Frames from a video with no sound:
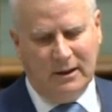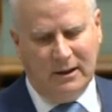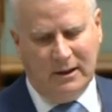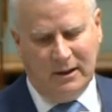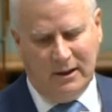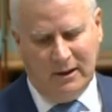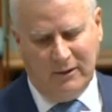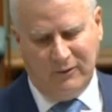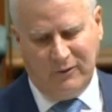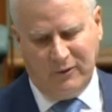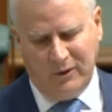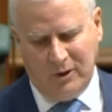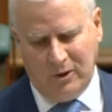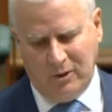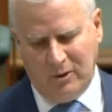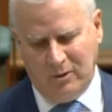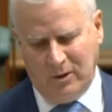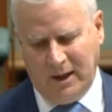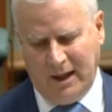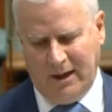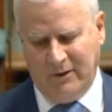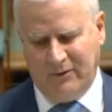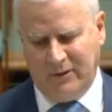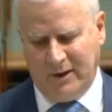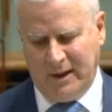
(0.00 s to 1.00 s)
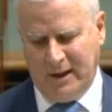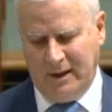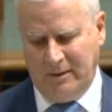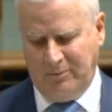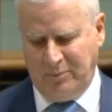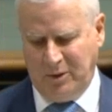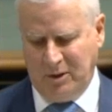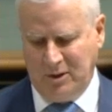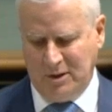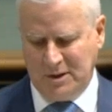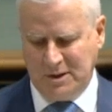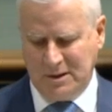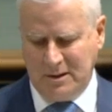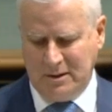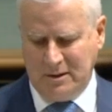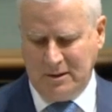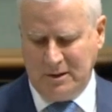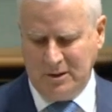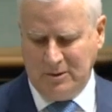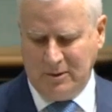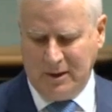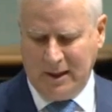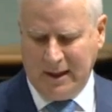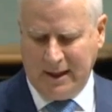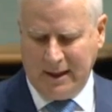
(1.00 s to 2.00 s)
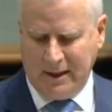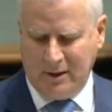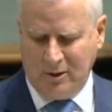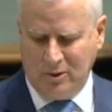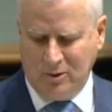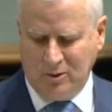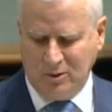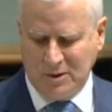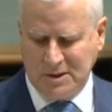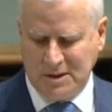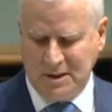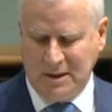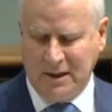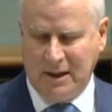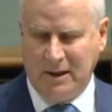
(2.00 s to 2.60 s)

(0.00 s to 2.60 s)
if you have a person doing a course in